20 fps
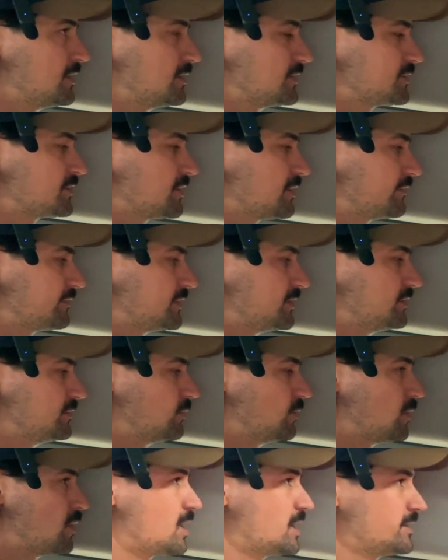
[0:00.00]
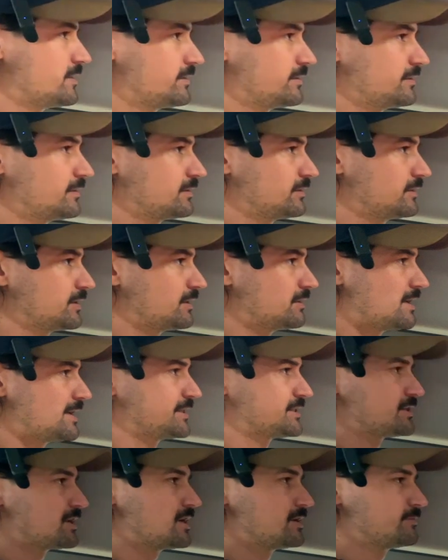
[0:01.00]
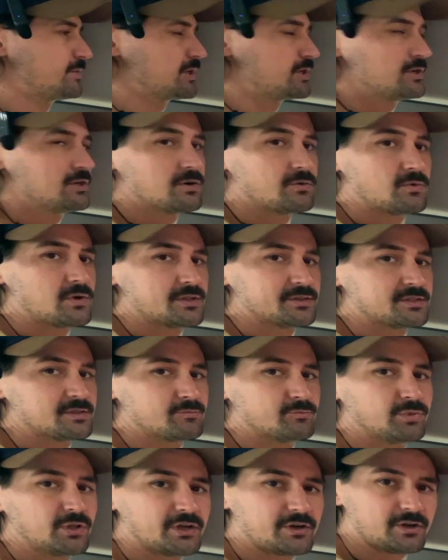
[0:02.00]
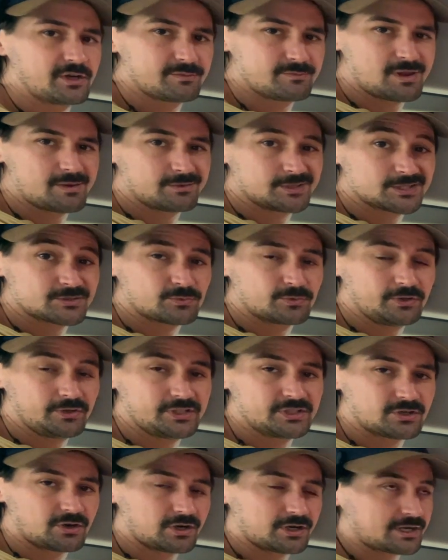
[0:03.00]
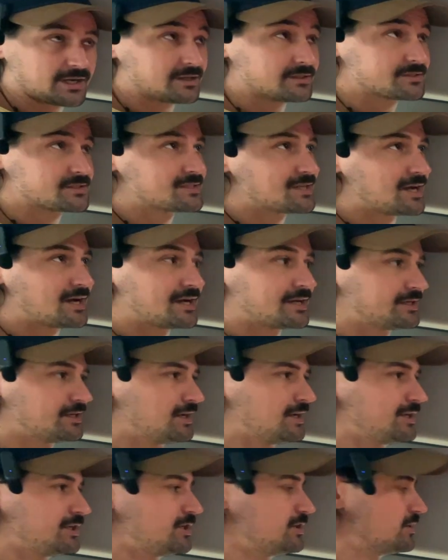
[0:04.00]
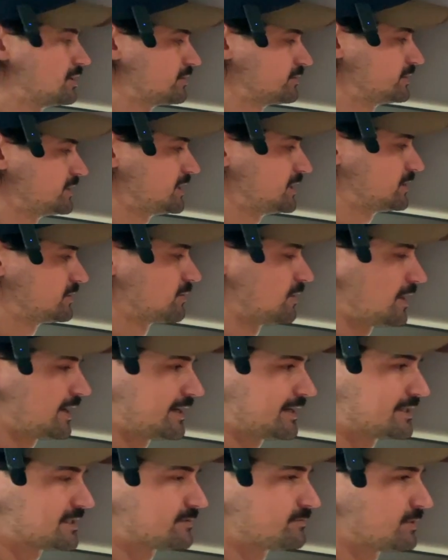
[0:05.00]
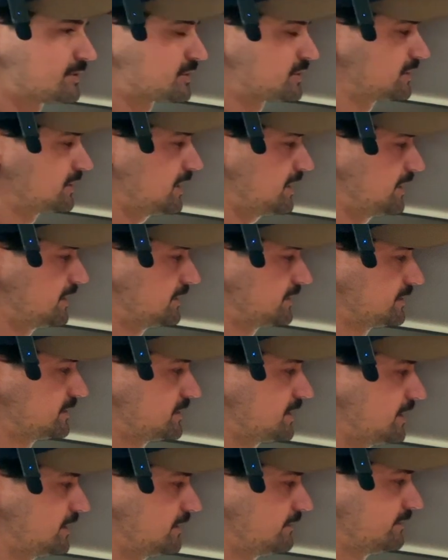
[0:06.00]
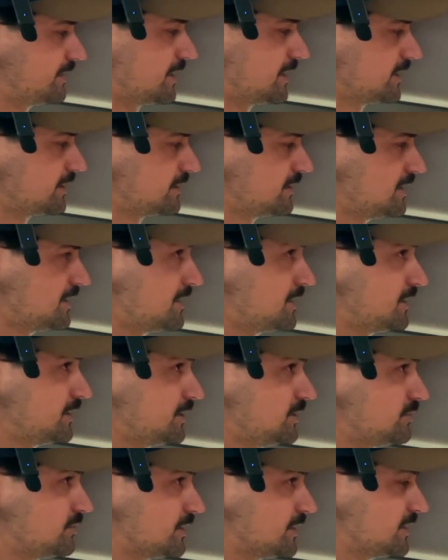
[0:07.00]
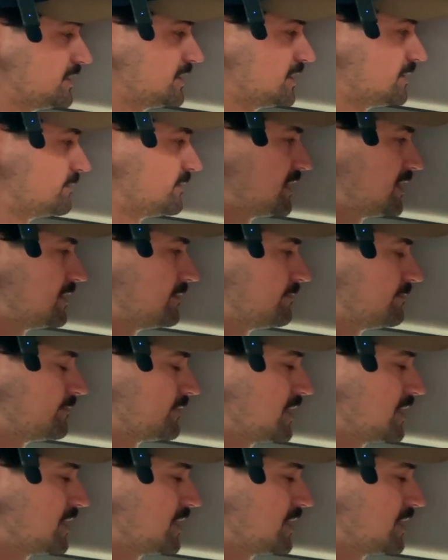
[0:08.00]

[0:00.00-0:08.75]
So if you want the lights on but you don't want them blaring, maybe it's really dark outside, you don't need quite as much light inside the van, you can dim them.